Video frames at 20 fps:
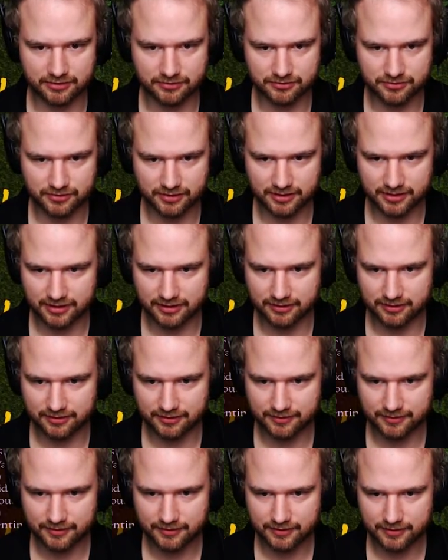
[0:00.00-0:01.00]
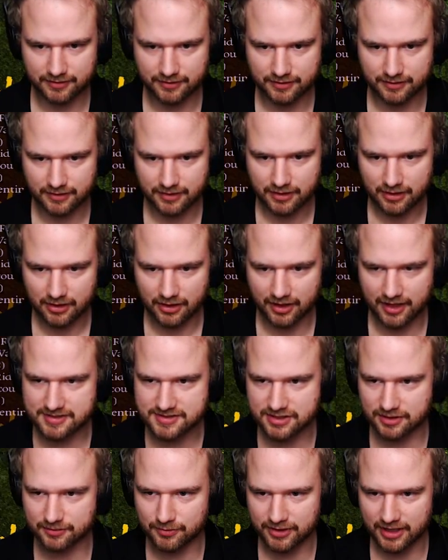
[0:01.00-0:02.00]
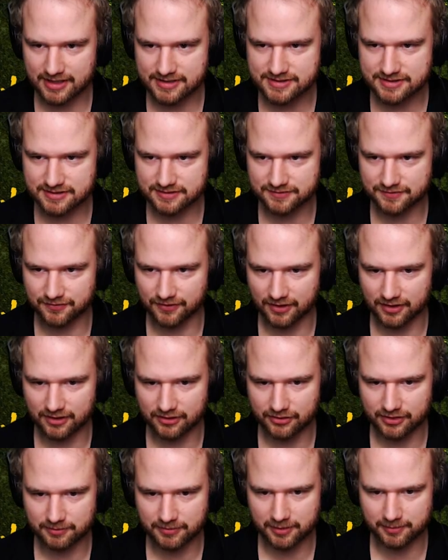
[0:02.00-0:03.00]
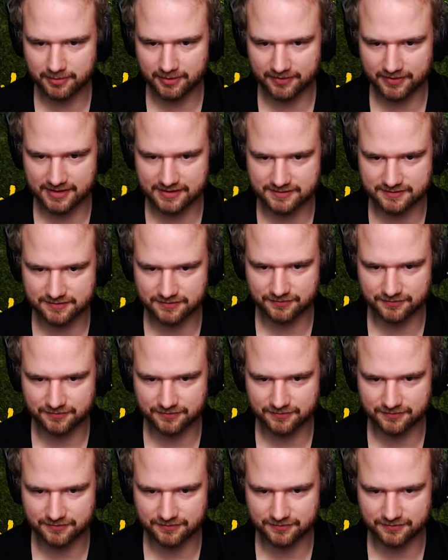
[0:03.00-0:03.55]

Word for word: don't really care. Okay, someone else is following me, but that's